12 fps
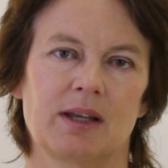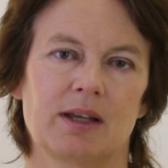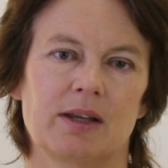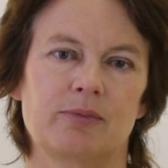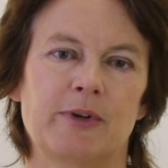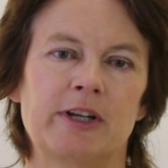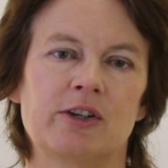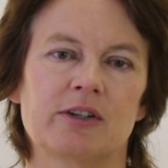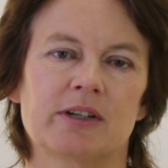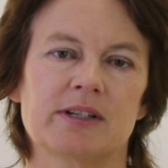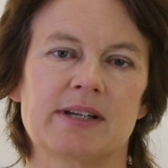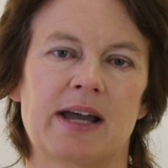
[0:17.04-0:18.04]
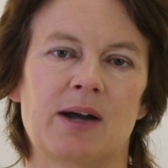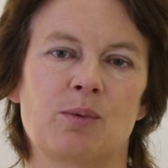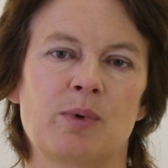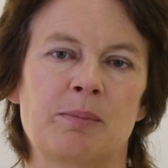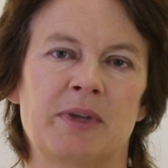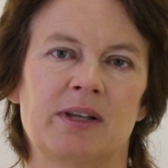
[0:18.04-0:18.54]
If we look at how
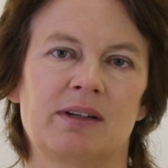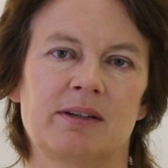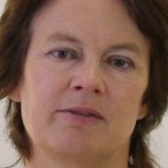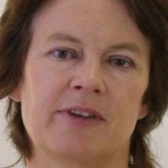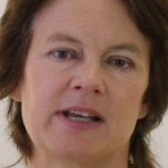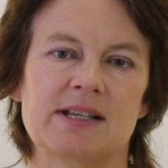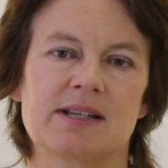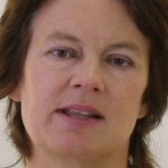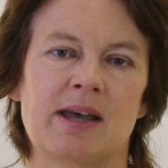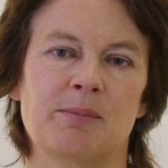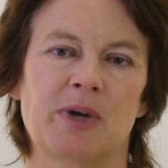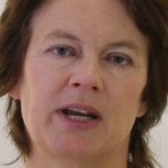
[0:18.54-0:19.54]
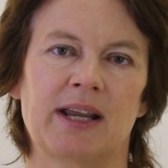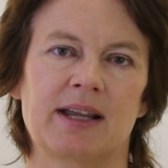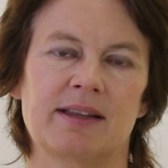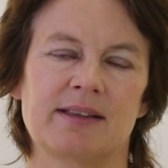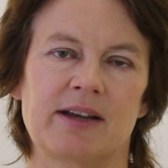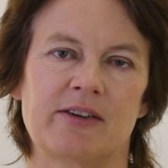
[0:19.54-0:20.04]
women invest their money
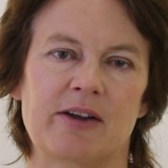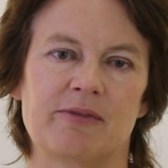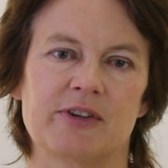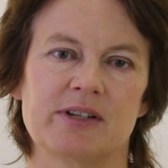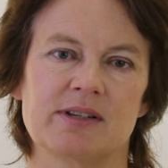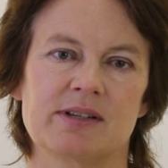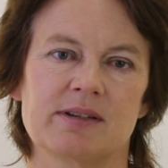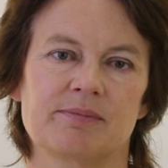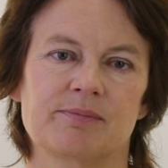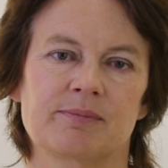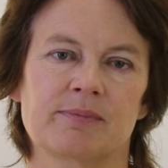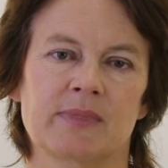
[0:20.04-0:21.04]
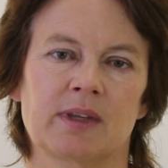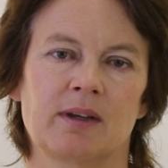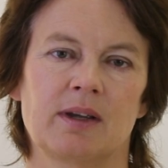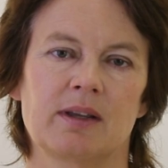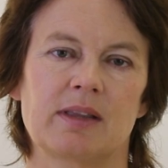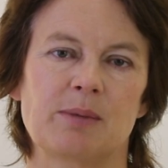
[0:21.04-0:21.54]
and their efforts,
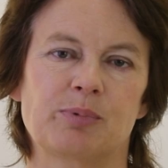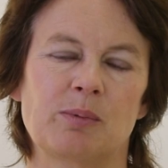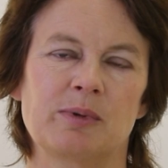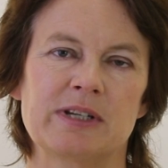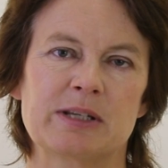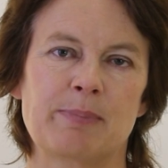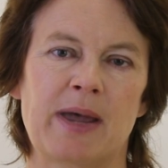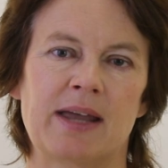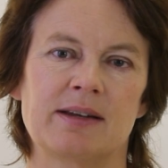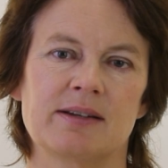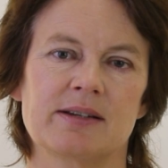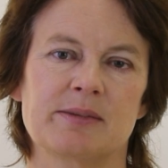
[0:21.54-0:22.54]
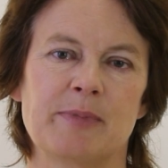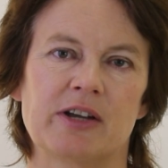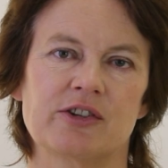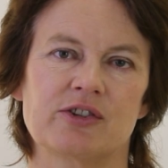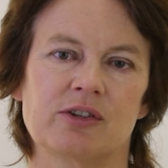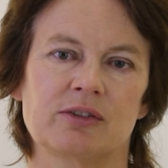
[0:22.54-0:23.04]
they probably spend as
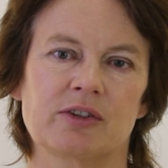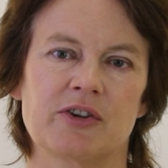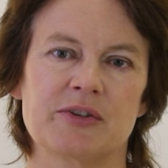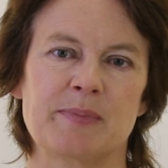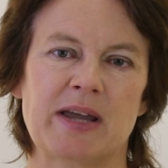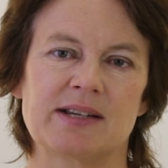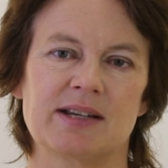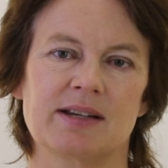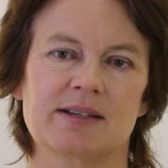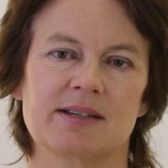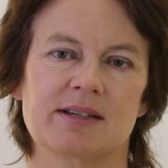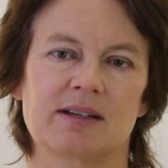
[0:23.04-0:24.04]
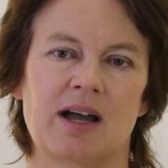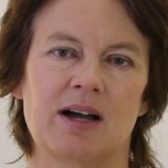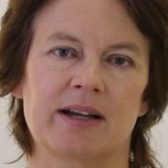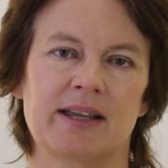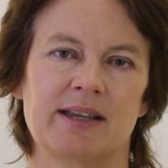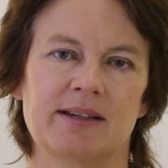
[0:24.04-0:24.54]
much on cosmetics,
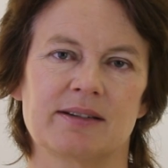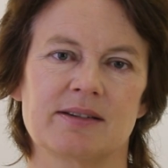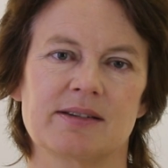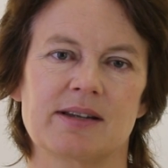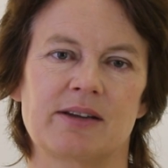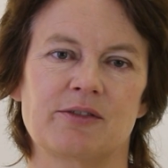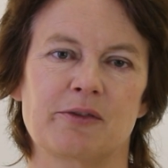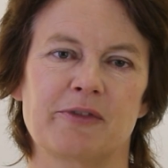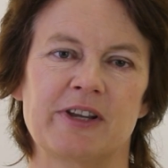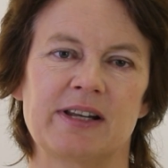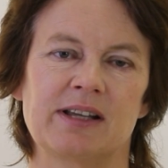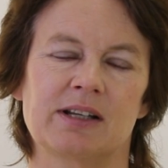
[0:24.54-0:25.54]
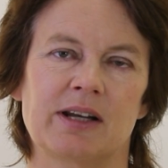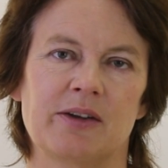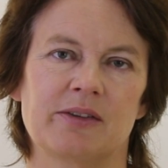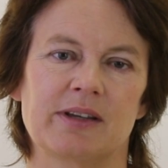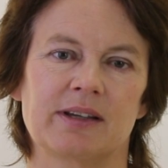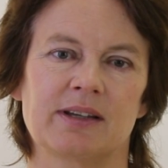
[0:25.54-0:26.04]
high heels and revealing
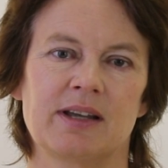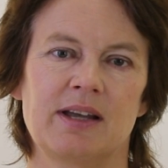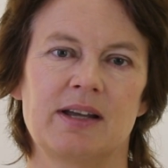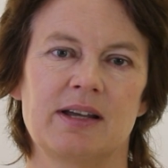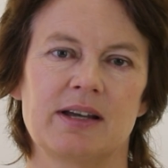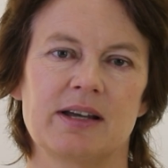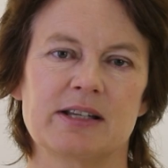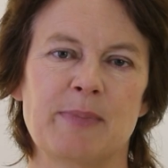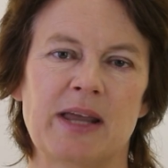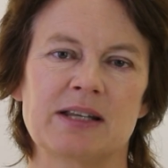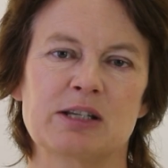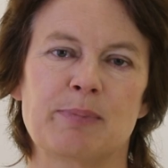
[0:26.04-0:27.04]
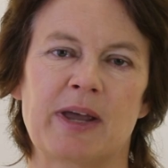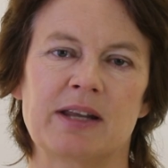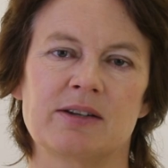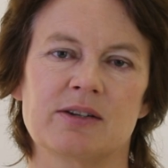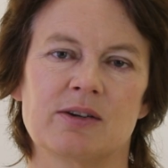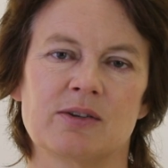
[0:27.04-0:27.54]
clothing as men
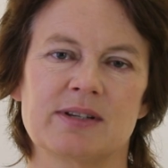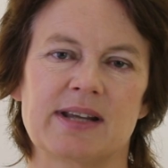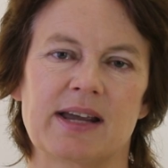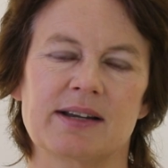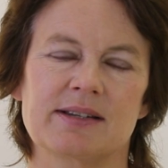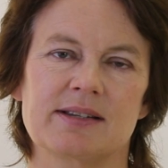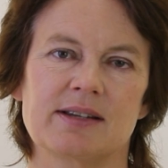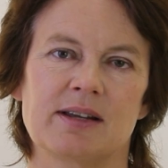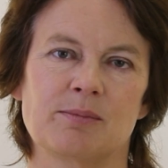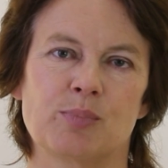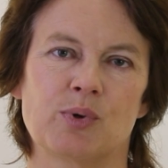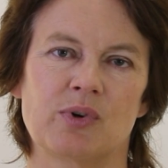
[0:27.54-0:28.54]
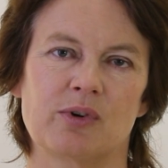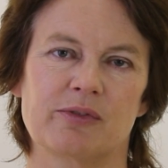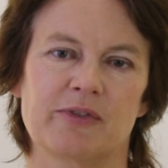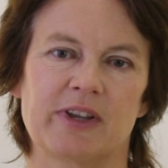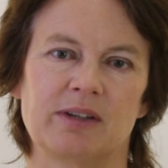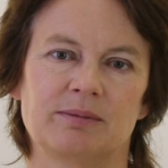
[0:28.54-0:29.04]
spend on sex and
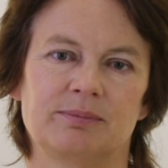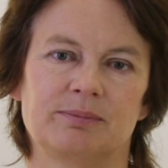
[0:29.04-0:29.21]
pornography.